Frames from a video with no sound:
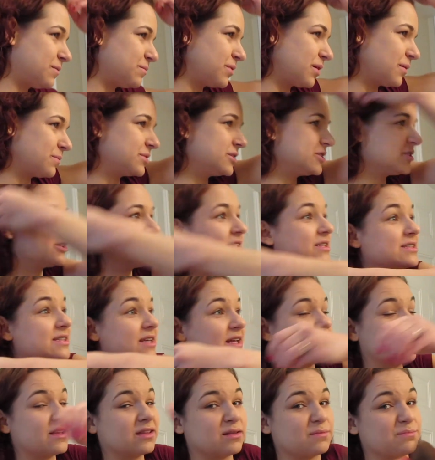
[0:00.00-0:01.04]
I probably should have
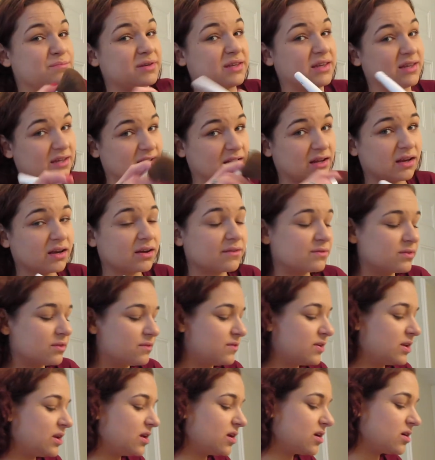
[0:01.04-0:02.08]
said it at the beginning of the
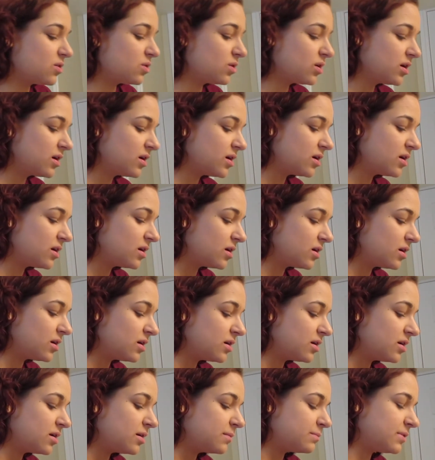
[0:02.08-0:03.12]
video,
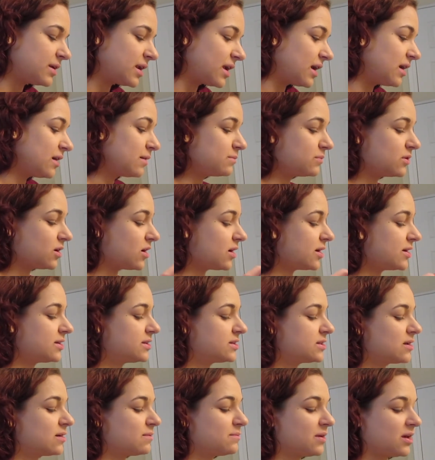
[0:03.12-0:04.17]
but I am
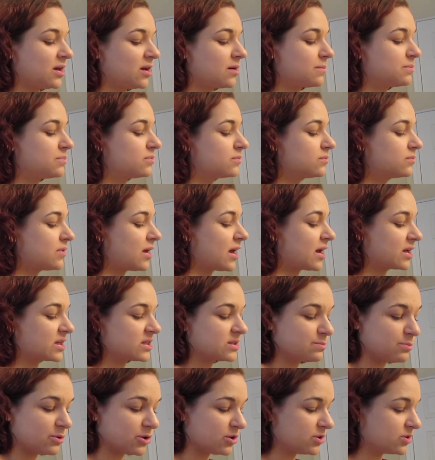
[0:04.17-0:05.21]
not a makeup
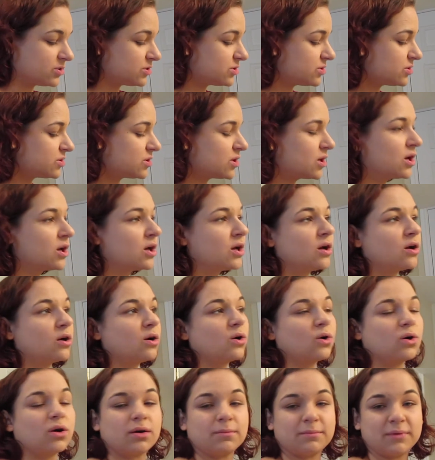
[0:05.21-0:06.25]
expert
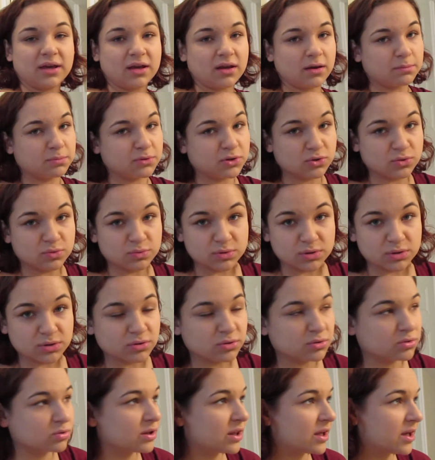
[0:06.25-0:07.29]
or a makeup
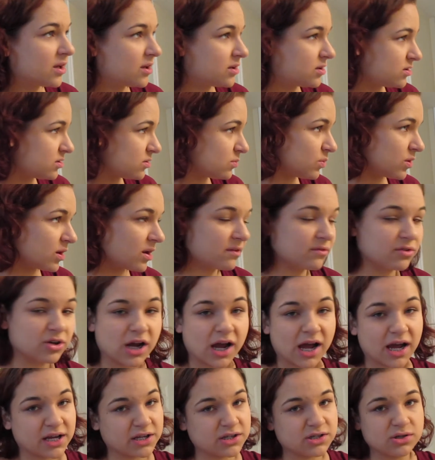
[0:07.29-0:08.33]
guru. Like, whatever
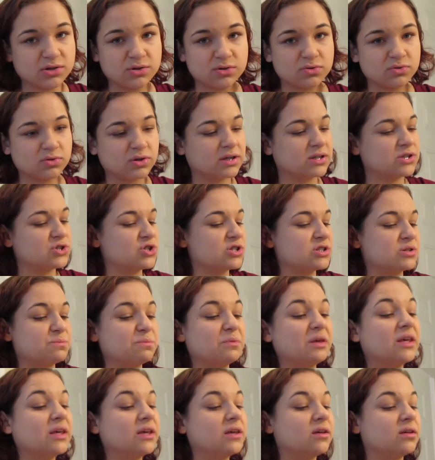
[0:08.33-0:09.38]
I do is just
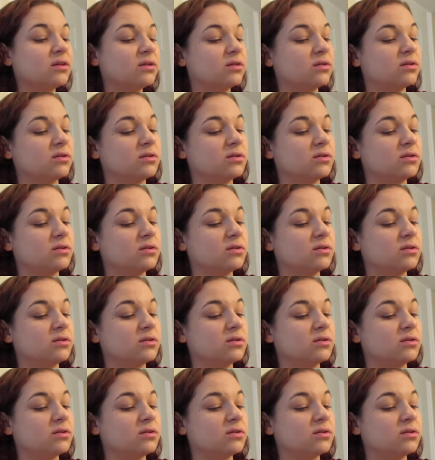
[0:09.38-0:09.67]
me.